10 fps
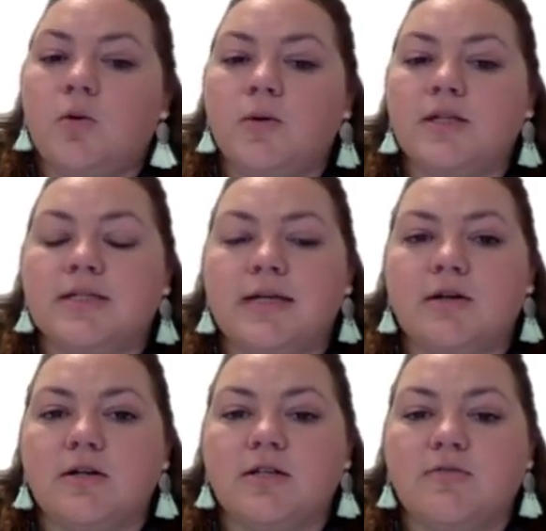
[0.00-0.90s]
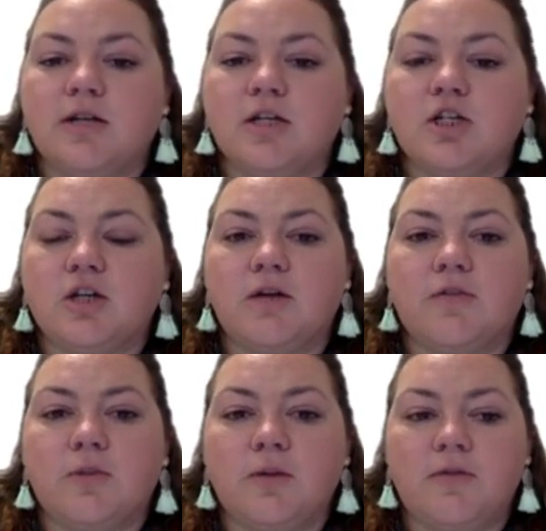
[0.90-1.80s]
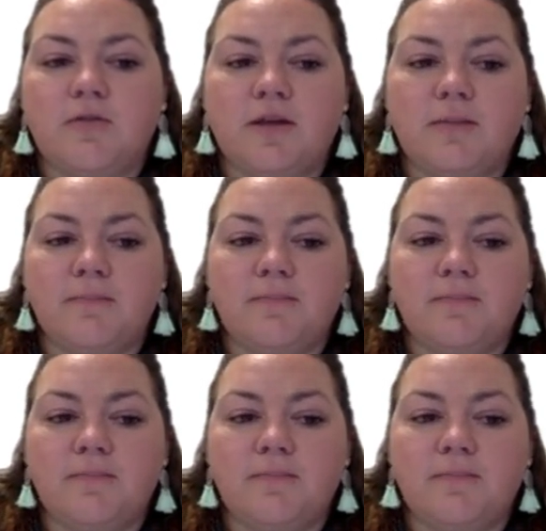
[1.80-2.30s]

with a standard deviation of 3 feet.